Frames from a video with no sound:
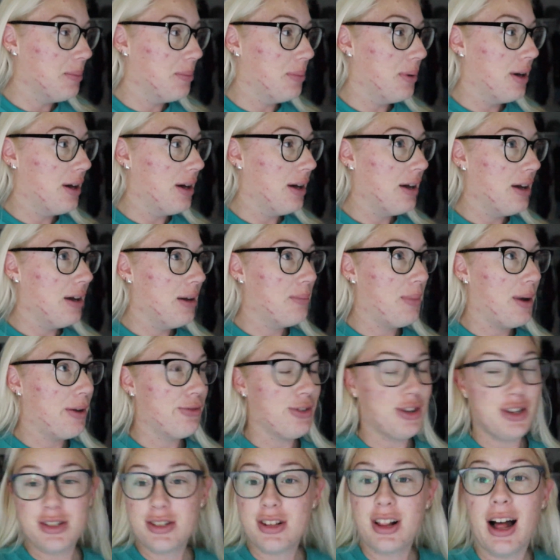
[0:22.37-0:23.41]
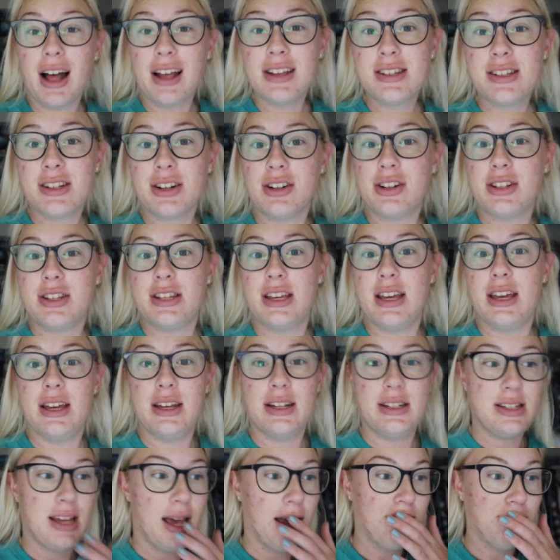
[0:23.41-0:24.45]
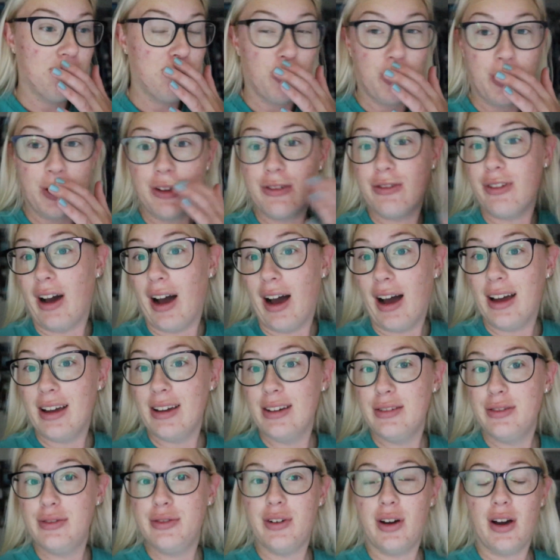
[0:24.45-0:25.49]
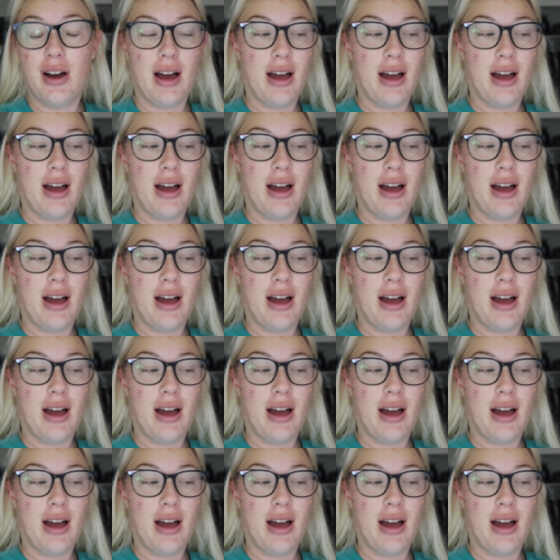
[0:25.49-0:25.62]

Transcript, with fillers: But my first class starts at ten forty-five.